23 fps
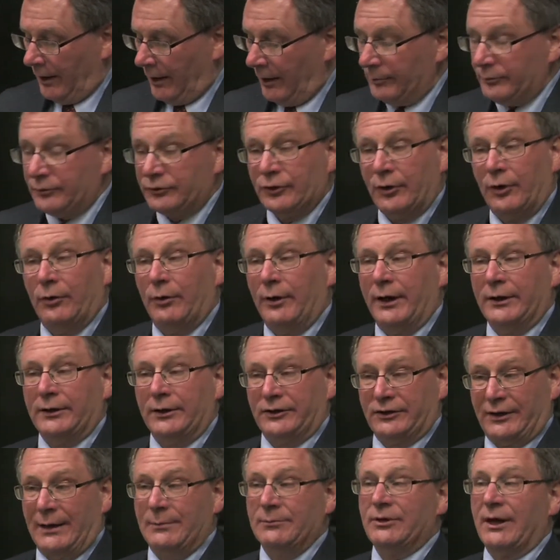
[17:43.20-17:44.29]
So at the
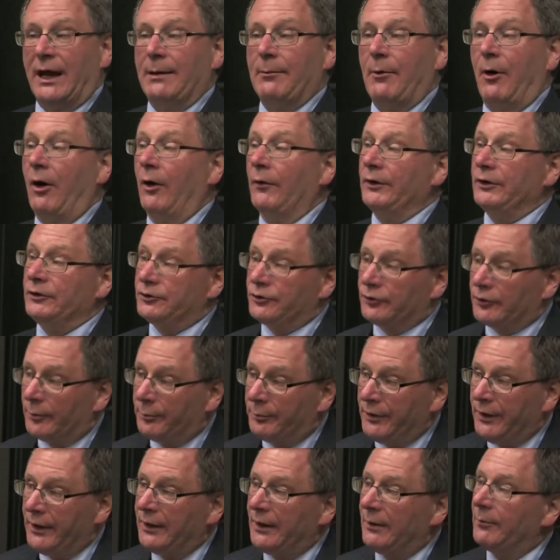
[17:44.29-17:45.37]
same time all these
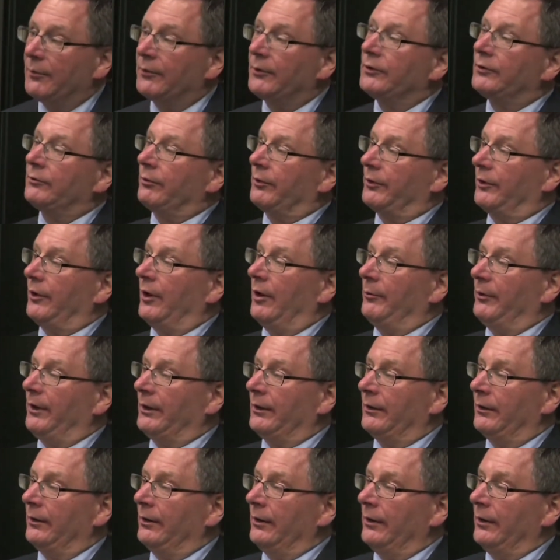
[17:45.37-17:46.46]
European immigrants were coming,
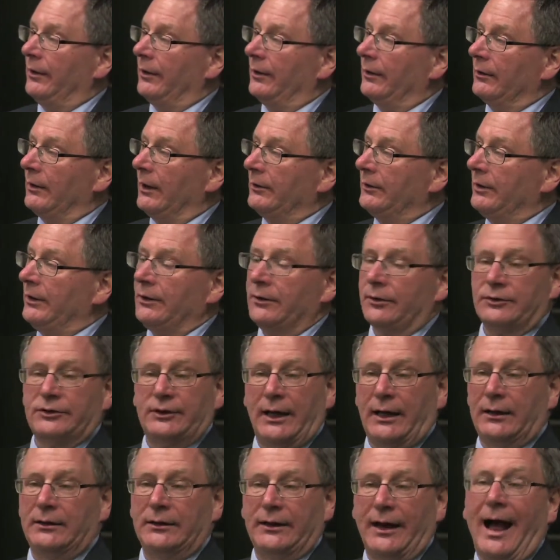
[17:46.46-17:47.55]
Latinos
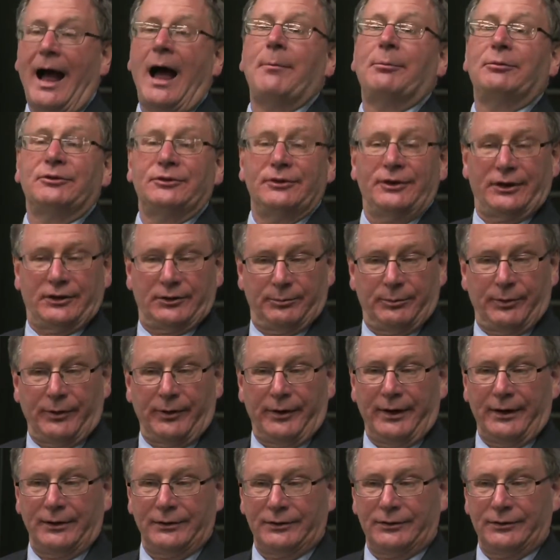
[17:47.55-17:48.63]
had the opposite
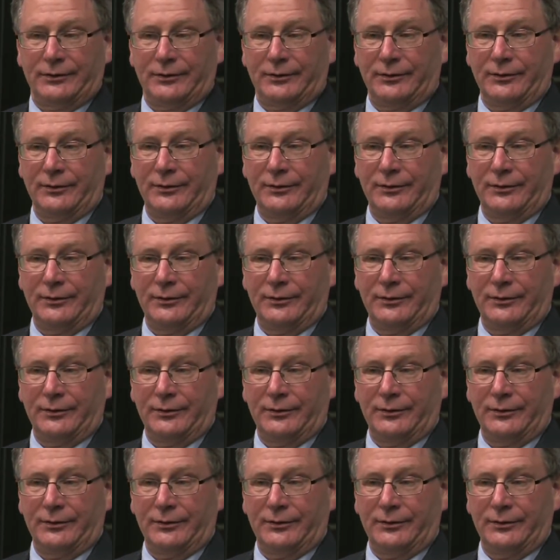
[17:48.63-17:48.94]
experience.